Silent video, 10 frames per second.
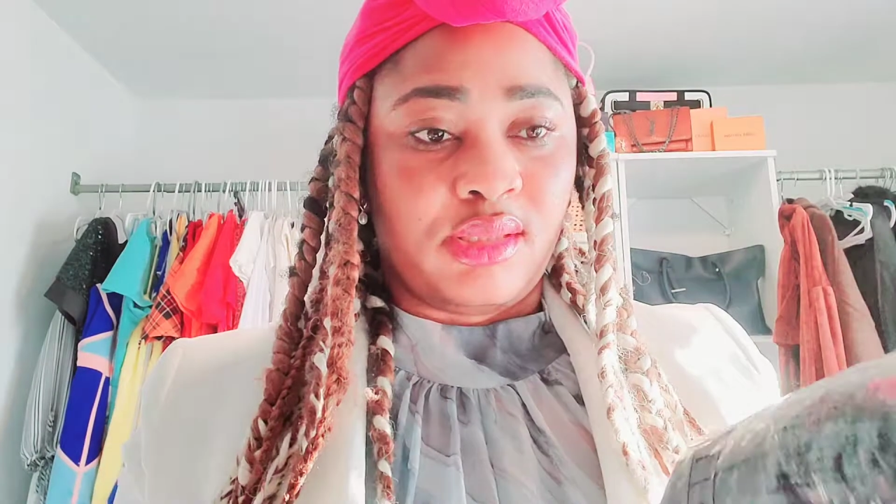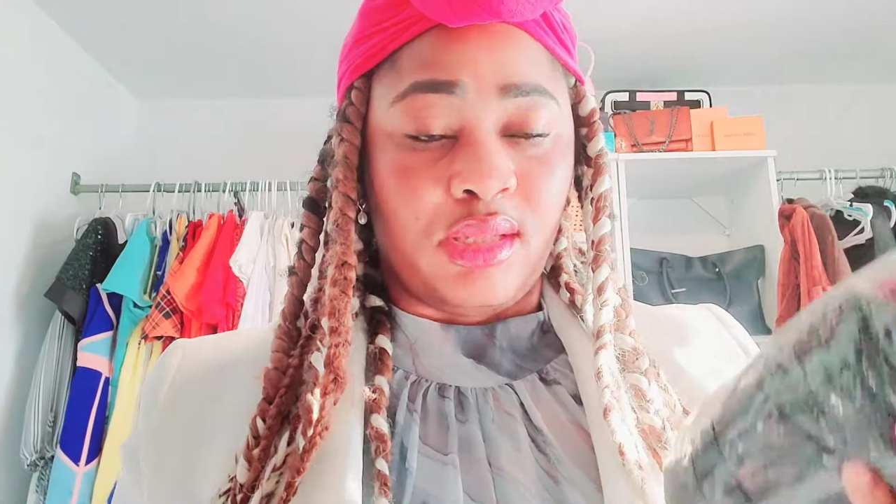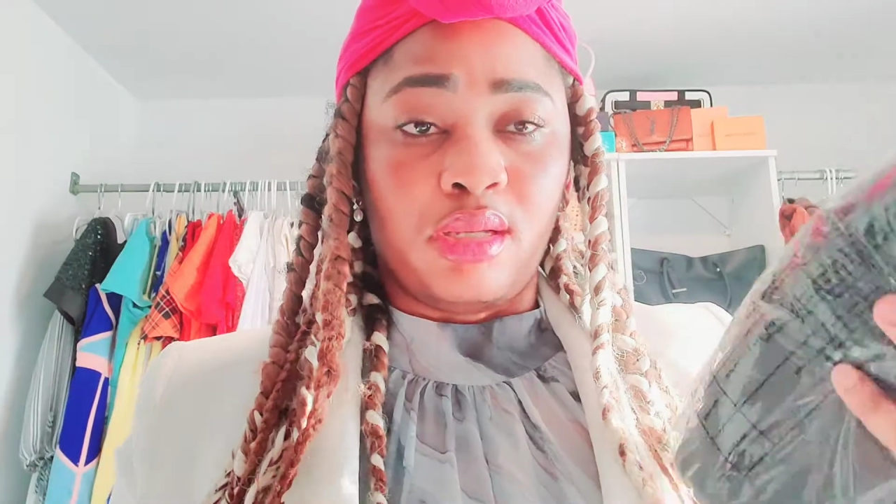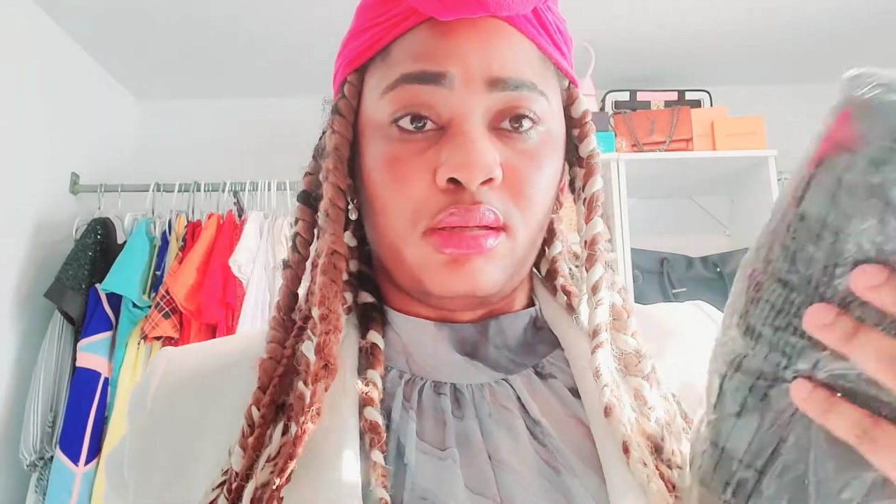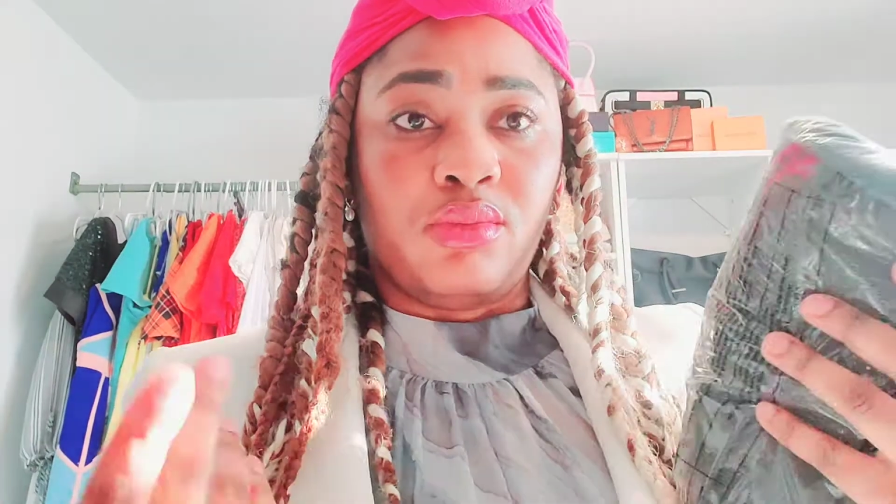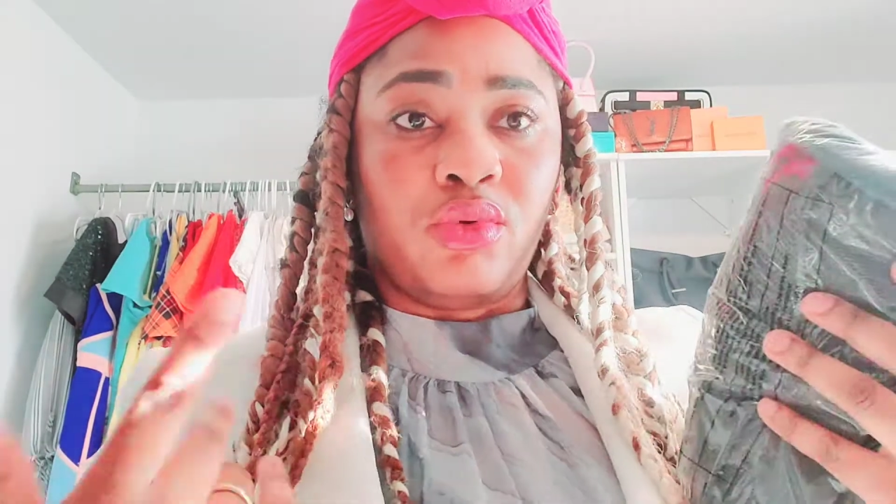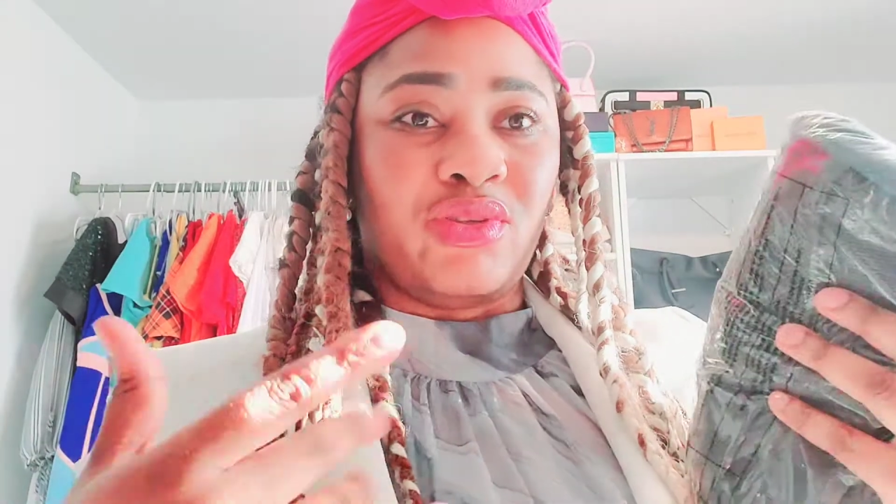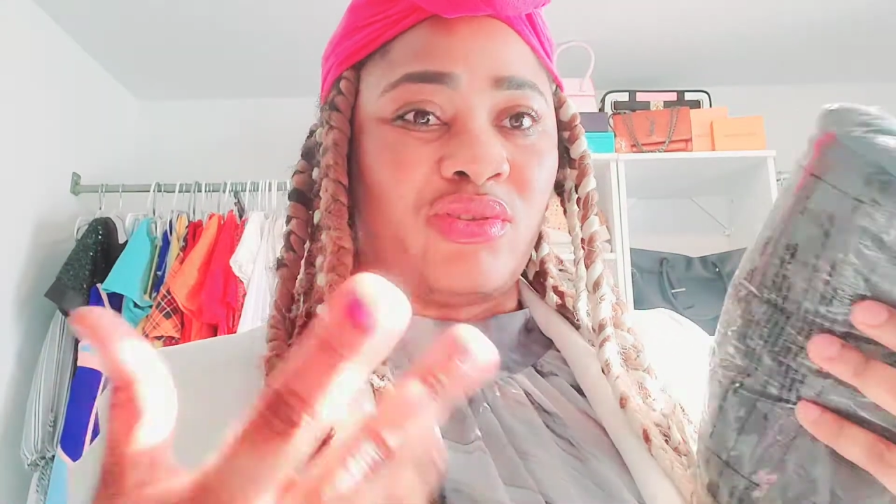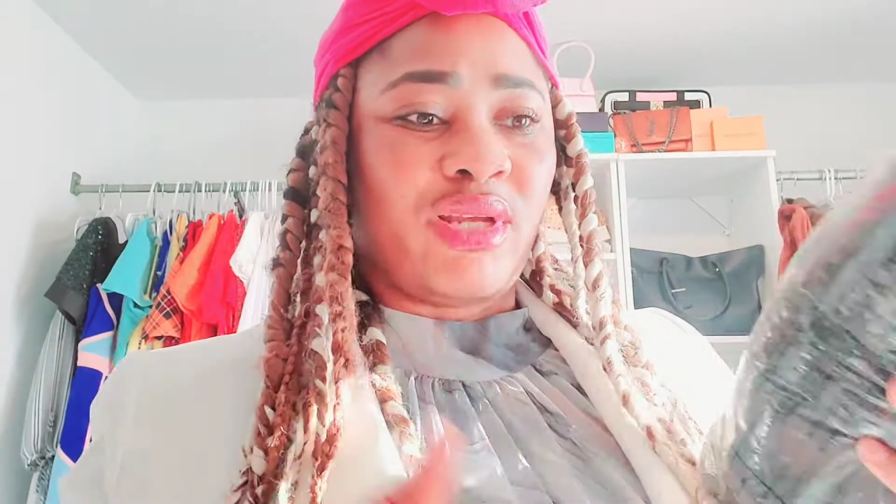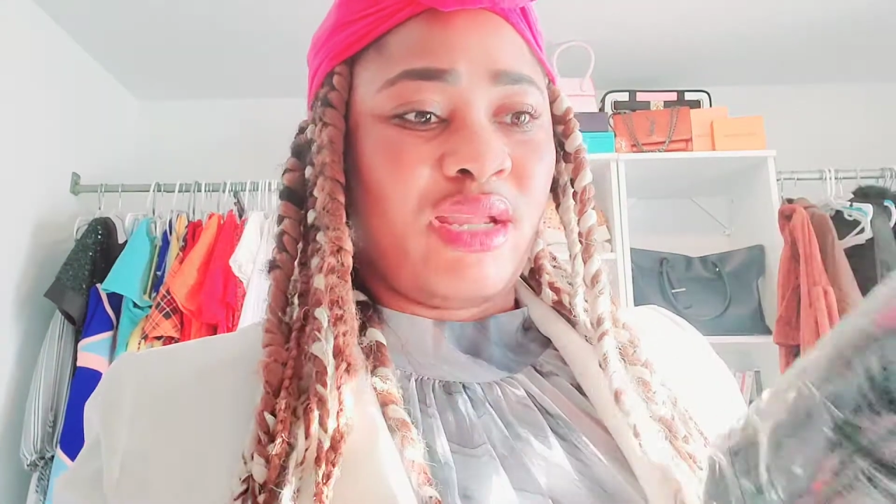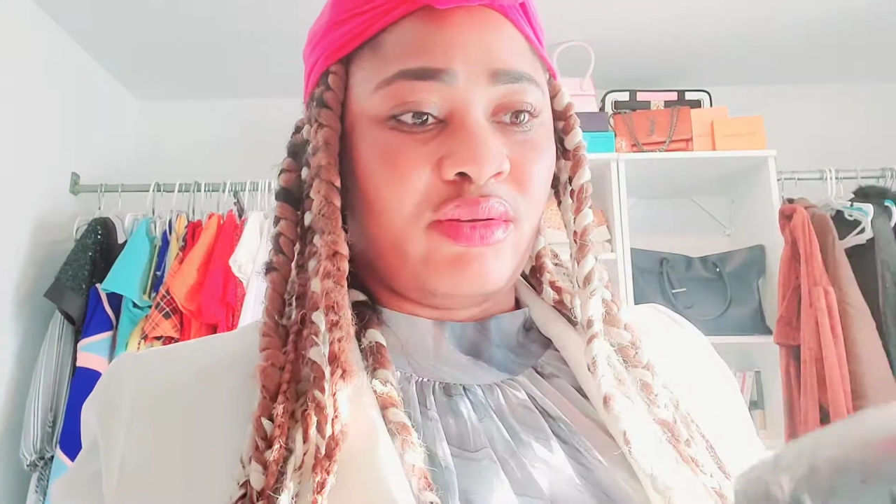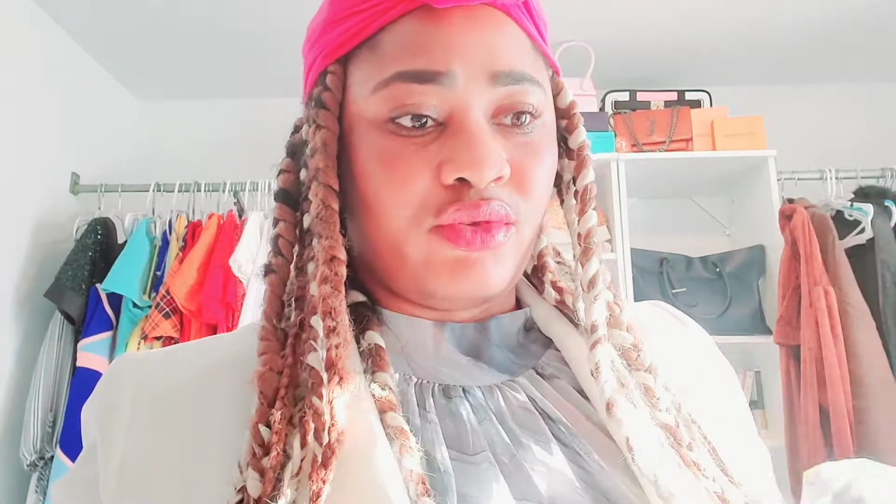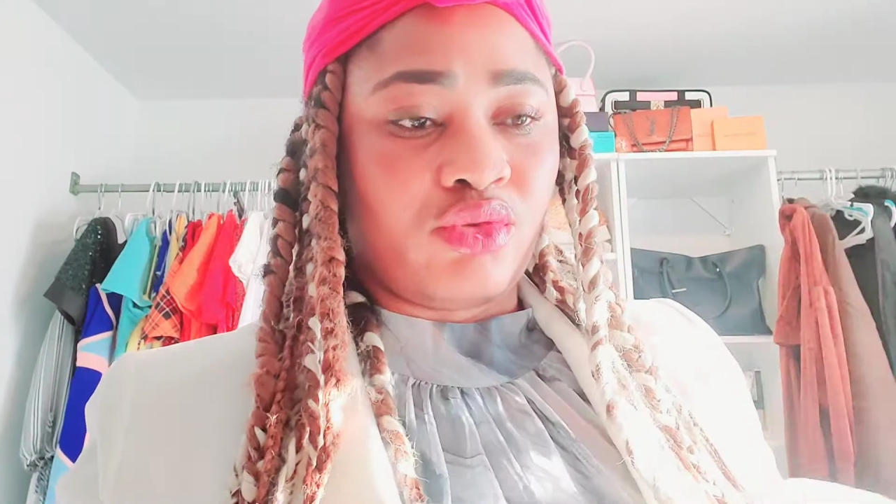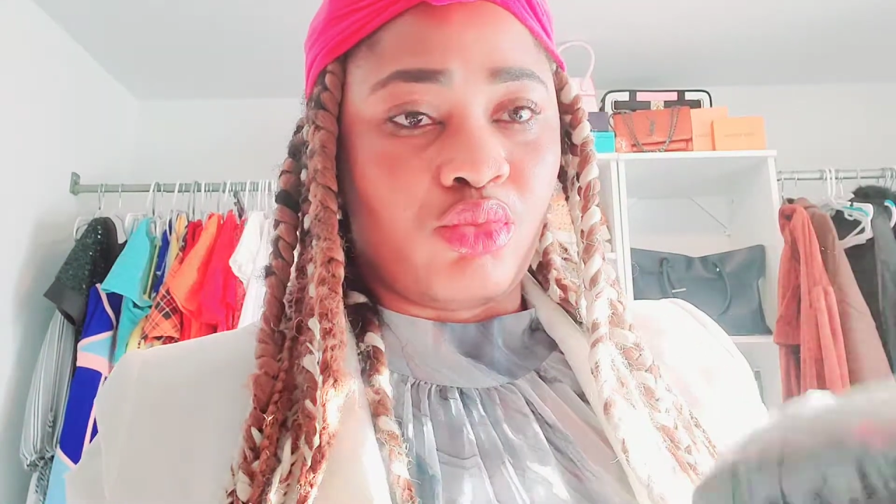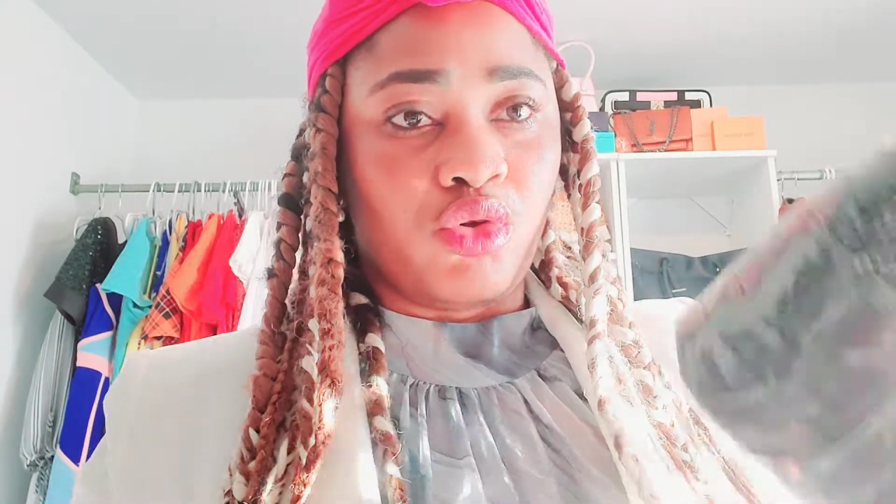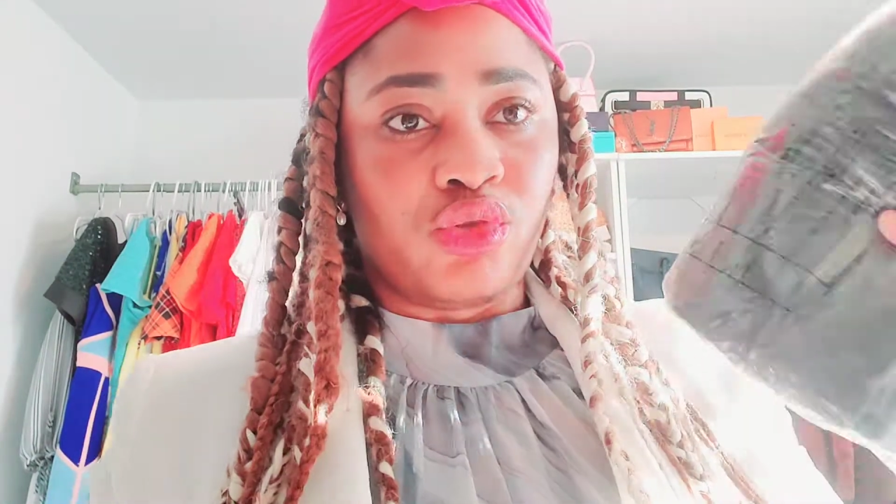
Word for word: uh, was kind of small